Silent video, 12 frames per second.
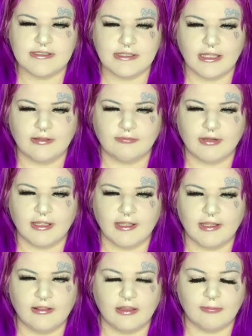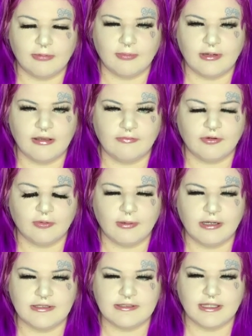like, reggae club or whatever,
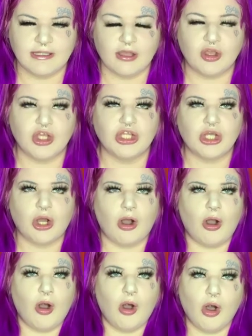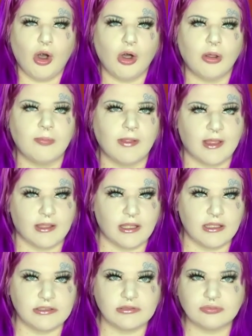where it's, like, all black
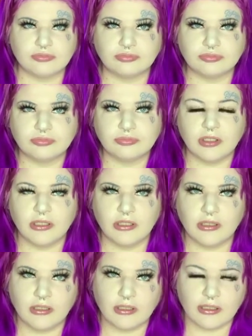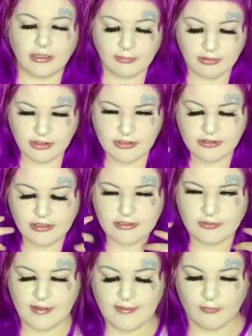guys. And I'm pretty sure that's
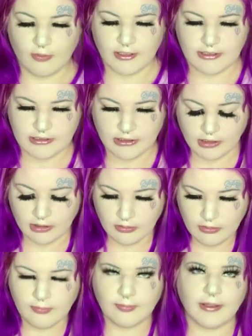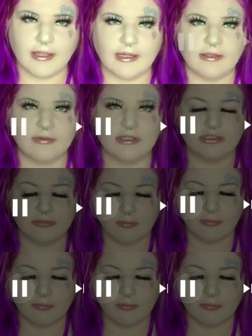why they wanted to go. But anyway, so we...